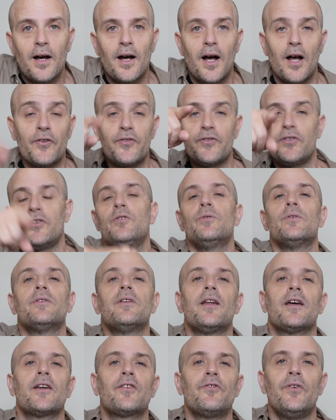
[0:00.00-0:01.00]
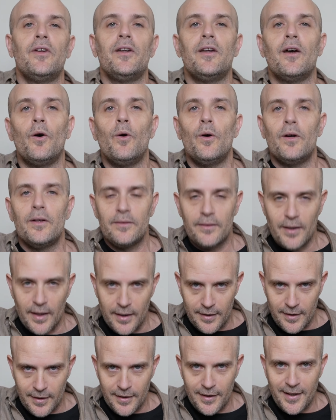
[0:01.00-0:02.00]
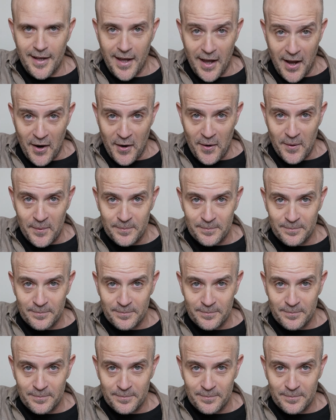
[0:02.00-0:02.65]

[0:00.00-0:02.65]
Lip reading: I'll see you in the next video. Take care.